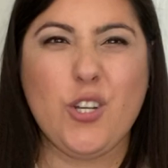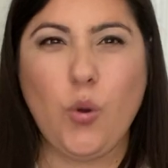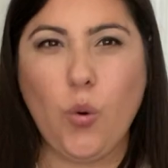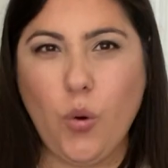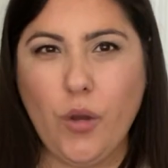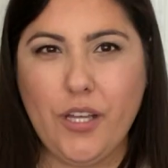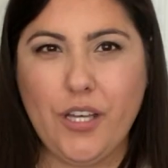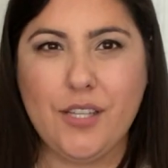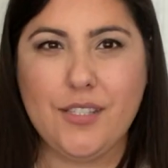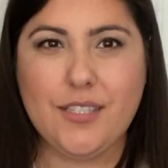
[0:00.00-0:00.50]
and
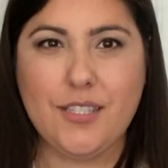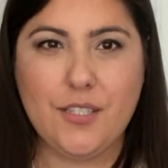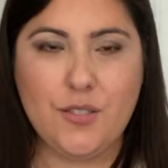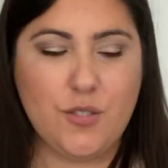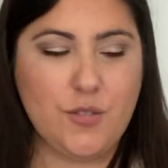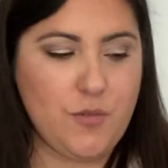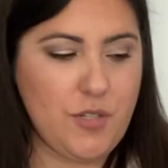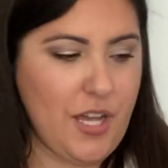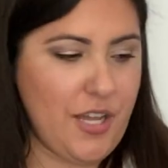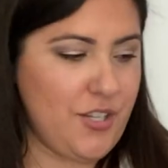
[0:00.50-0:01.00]
oils
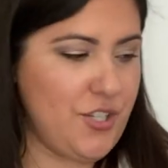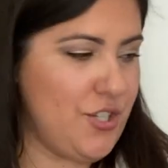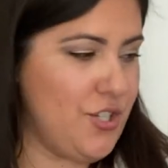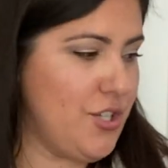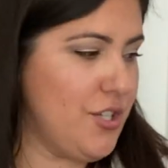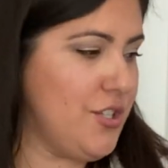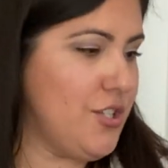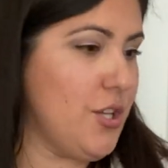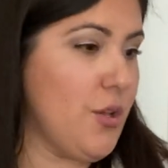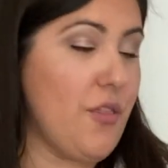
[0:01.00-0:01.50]
and
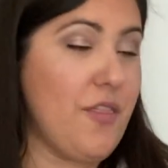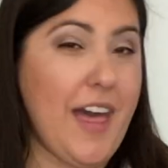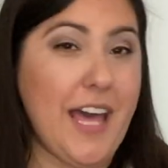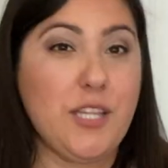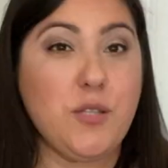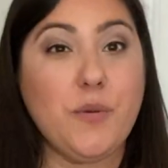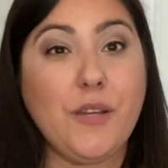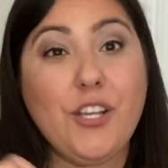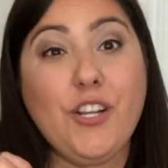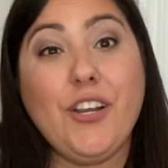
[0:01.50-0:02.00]
such, so
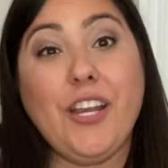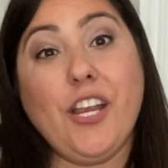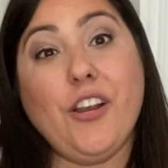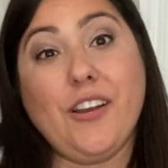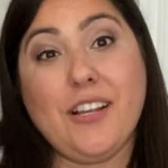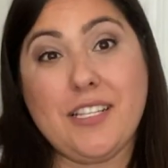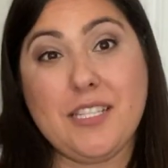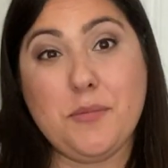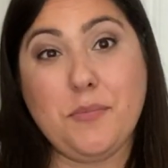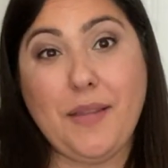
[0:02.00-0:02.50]
that's what you're
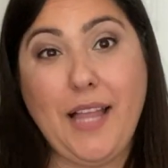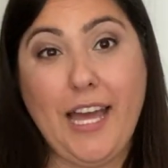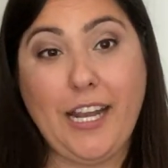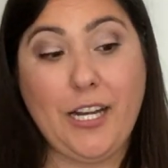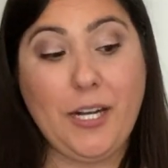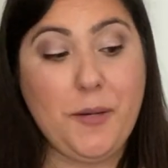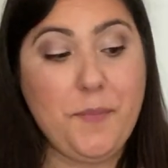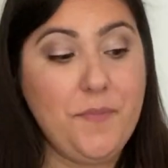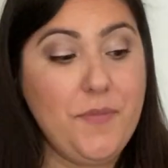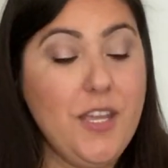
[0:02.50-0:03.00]
hearing
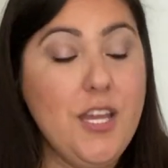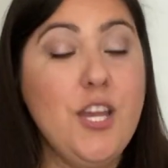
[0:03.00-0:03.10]
splatter.